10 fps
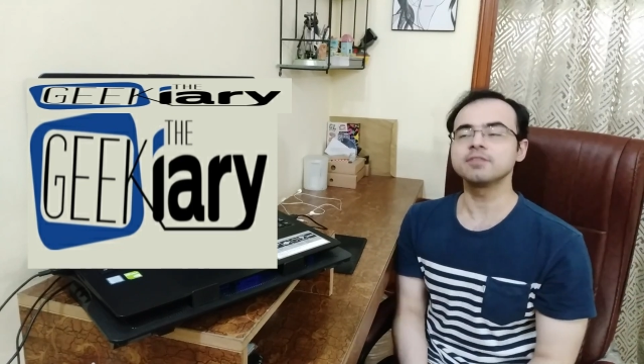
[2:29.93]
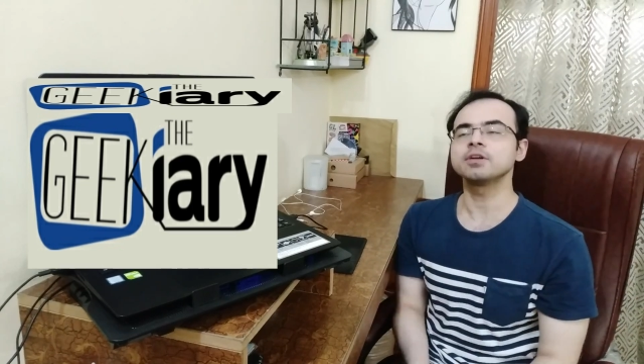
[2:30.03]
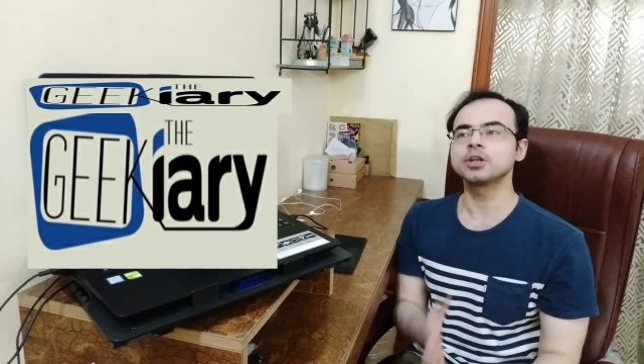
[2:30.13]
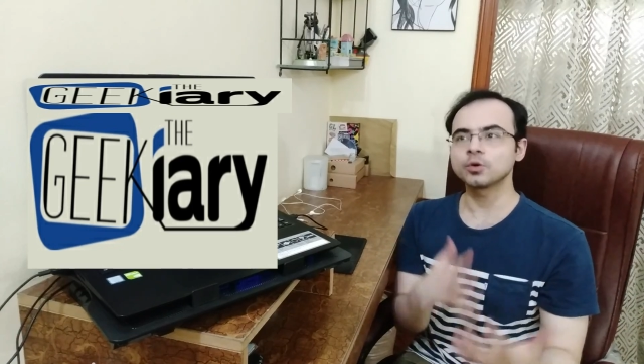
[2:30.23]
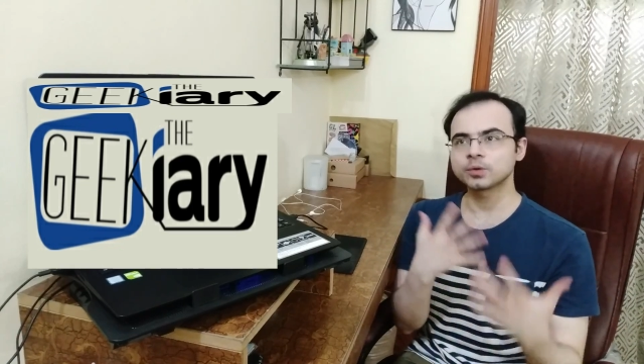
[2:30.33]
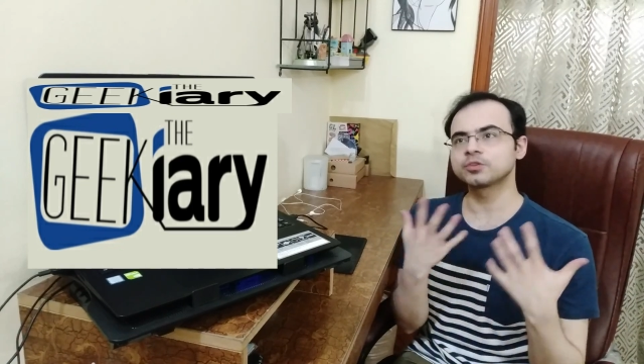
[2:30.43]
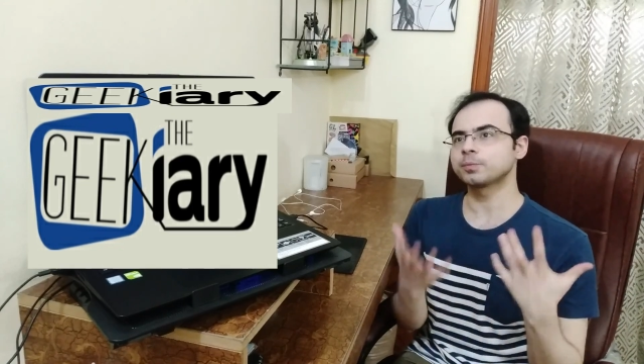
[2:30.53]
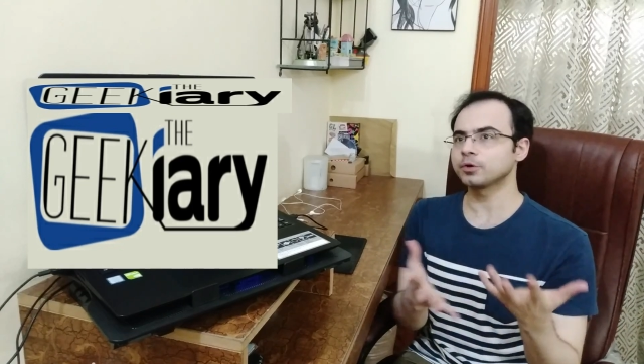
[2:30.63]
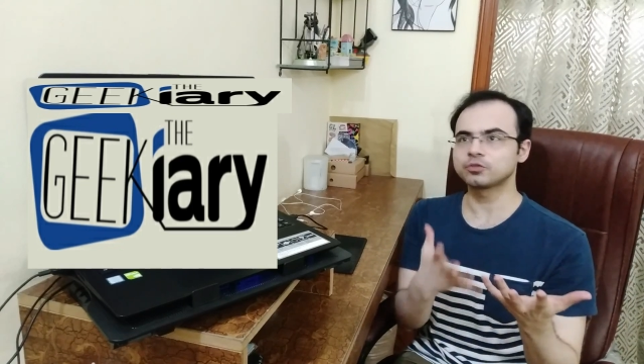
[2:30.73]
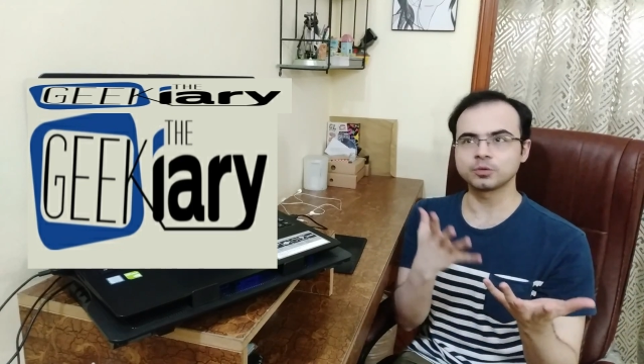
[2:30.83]
Even though it was
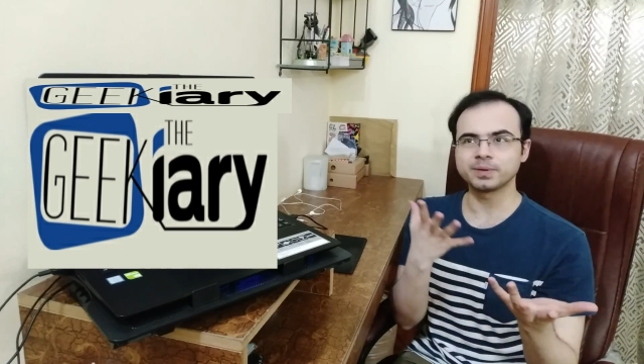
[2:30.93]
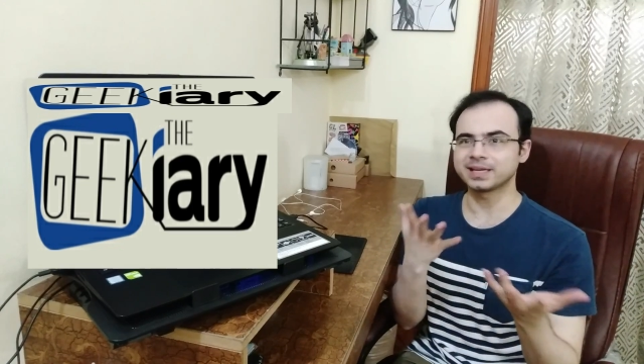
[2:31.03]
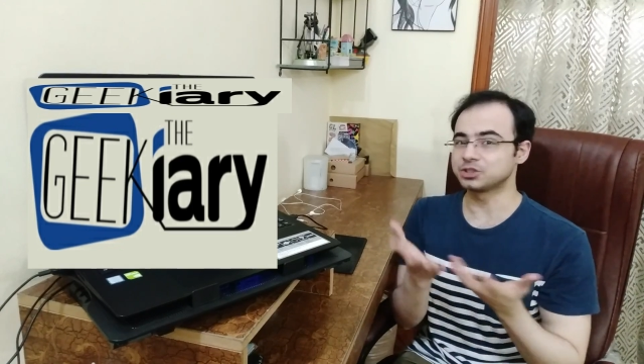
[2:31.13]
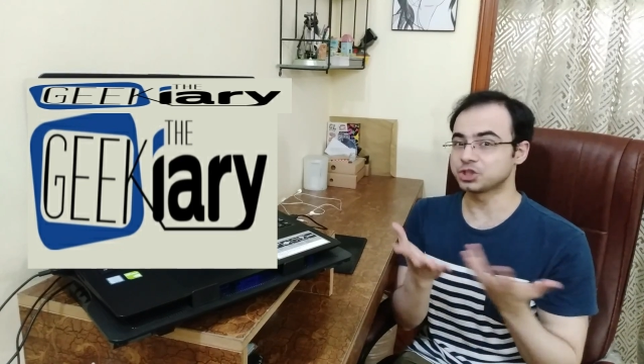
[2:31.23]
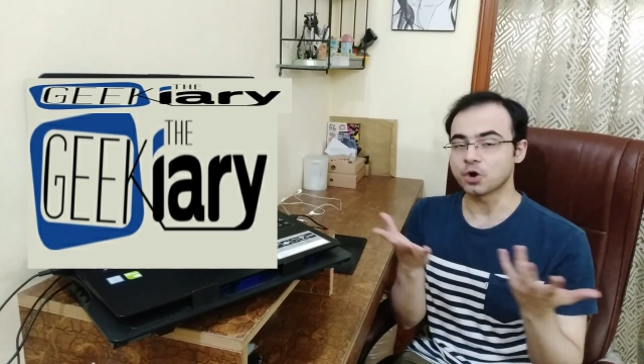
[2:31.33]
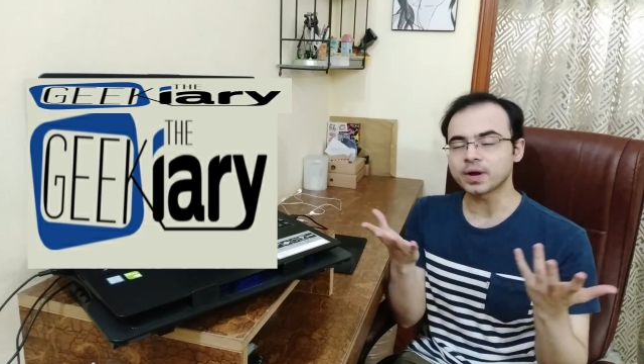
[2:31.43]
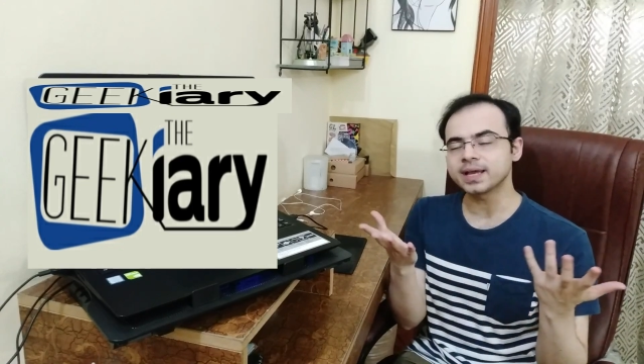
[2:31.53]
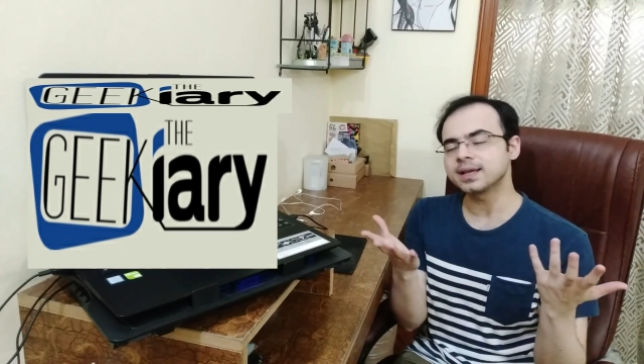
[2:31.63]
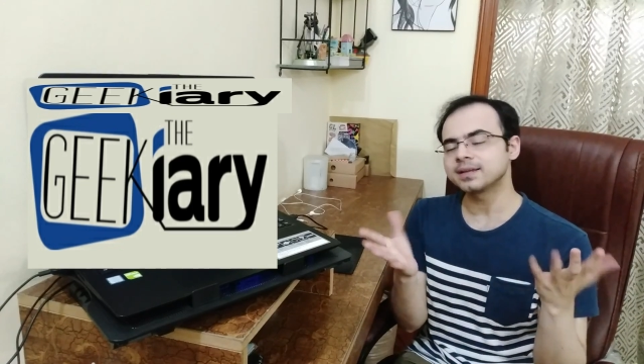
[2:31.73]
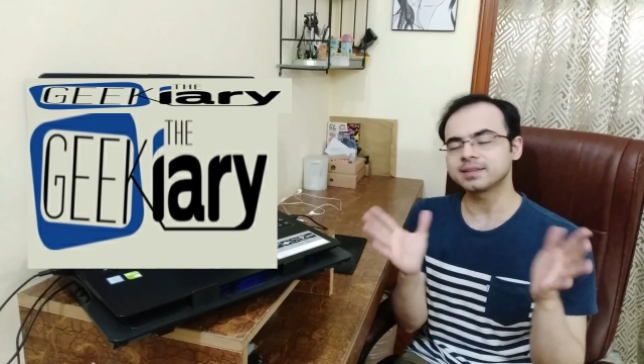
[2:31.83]
supposed to be a joke,
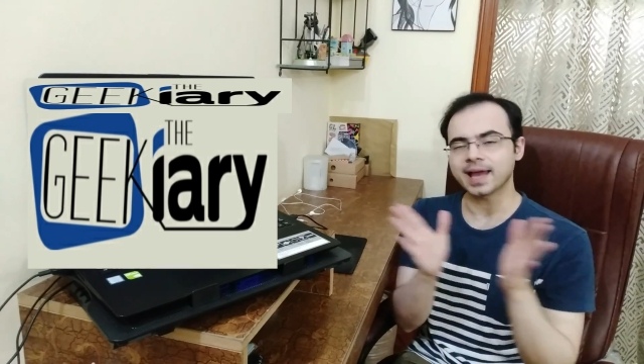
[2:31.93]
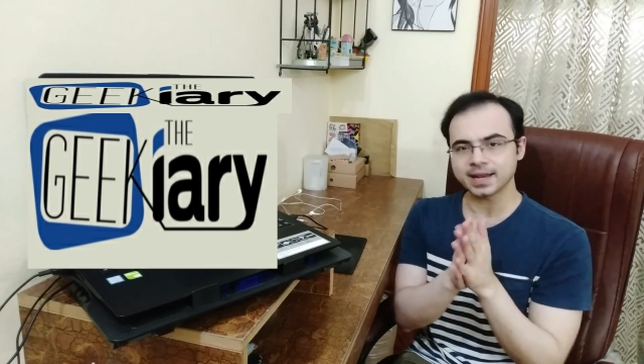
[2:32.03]
I guess.